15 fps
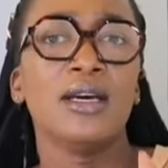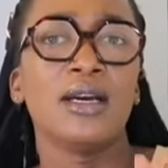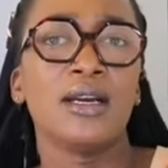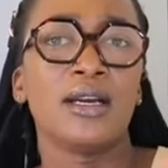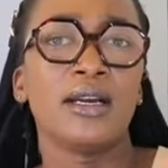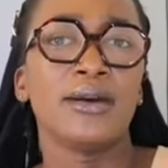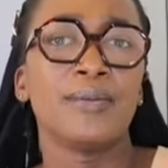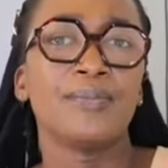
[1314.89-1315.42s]

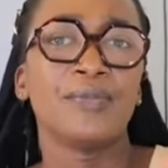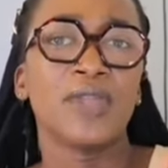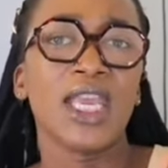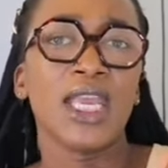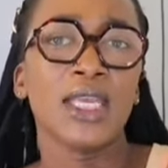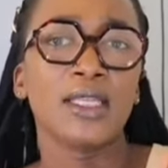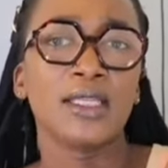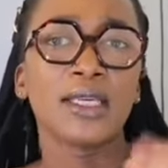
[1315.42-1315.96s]
And
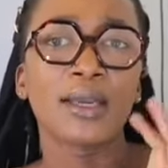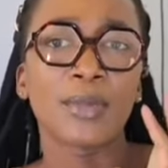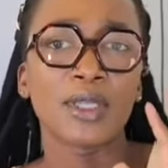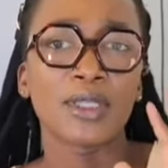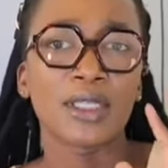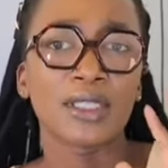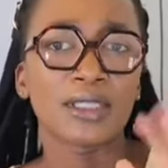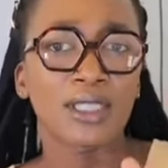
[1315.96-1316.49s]
think
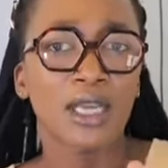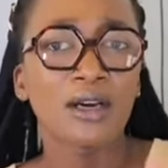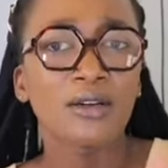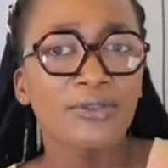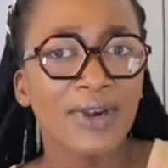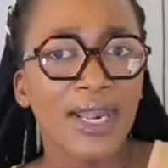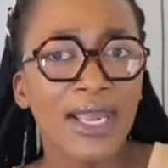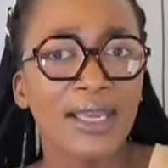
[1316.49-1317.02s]
about the
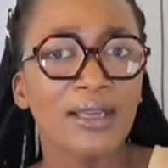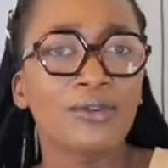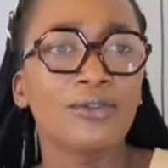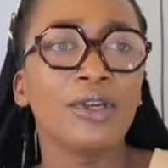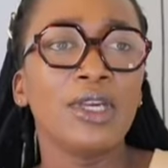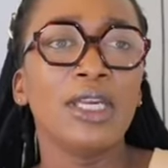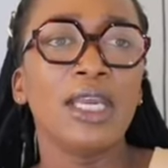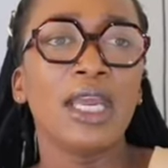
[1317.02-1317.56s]
shelf
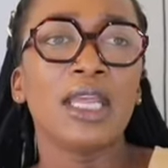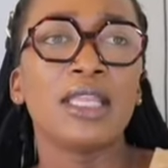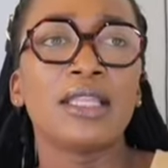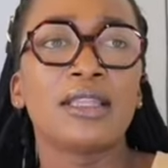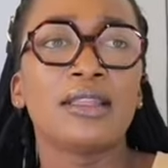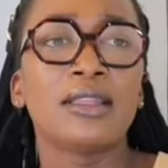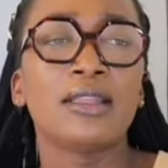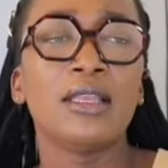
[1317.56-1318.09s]
life,
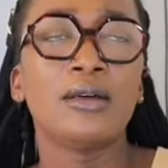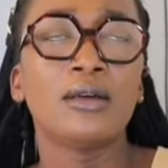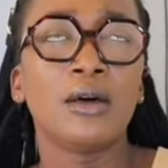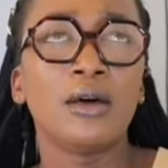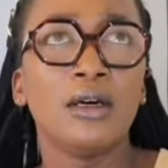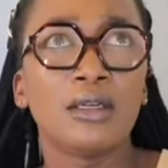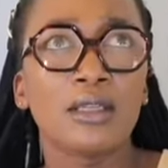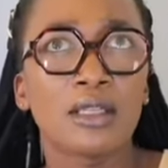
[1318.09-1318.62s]
and
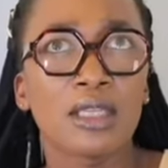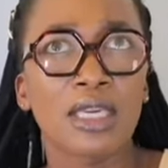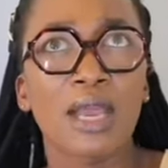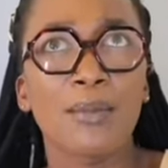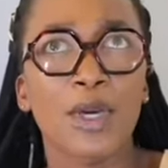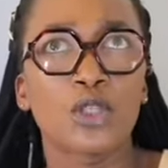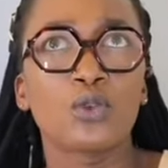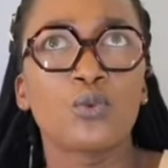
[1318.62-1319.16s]
think
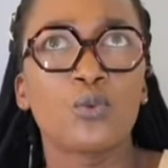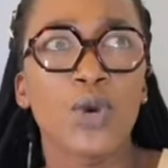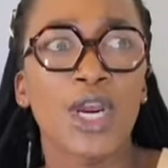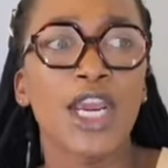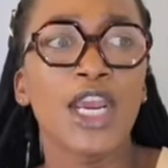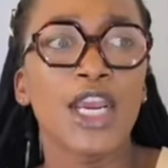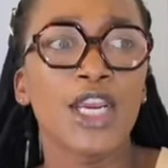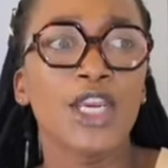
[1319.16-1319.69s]
about
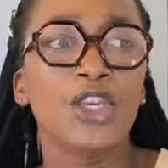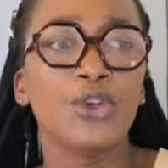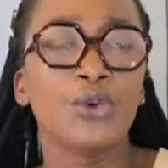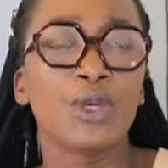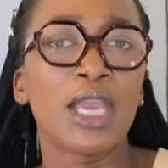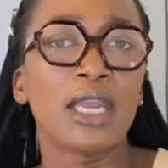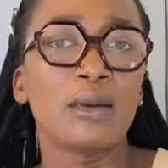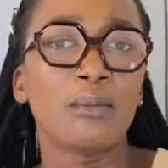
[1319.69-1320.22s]
where
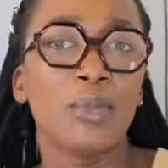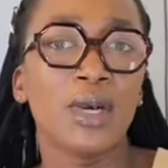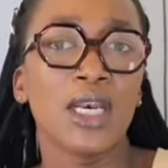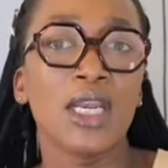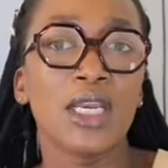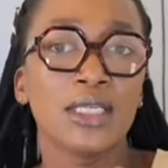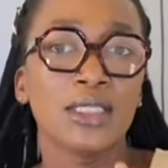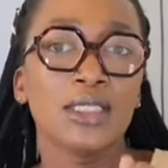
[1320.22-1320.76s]
you can
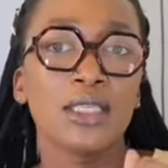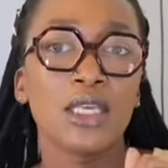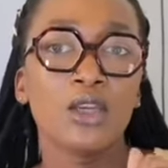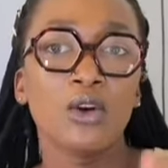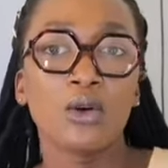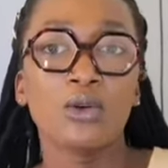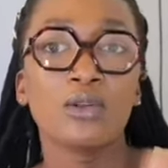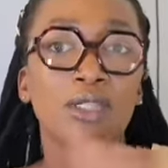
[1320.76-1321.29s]
place
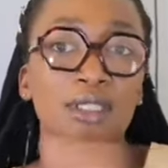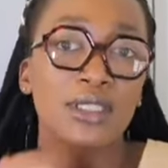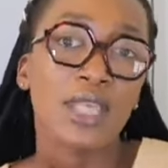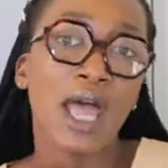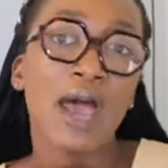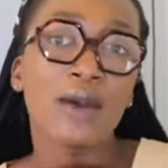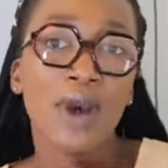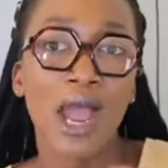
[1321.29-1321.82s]
your
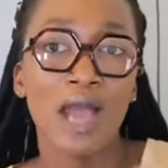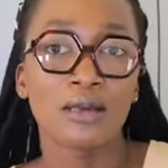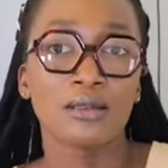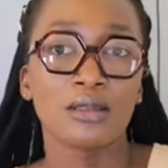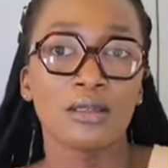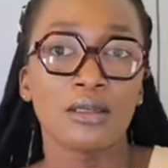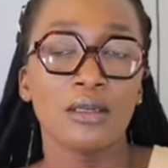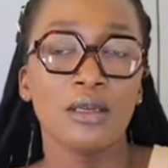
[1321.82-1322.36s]
cookies
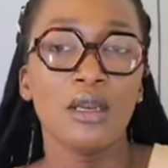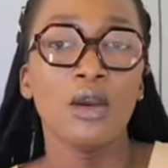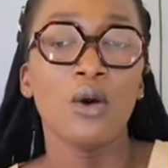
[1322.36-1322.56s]
around,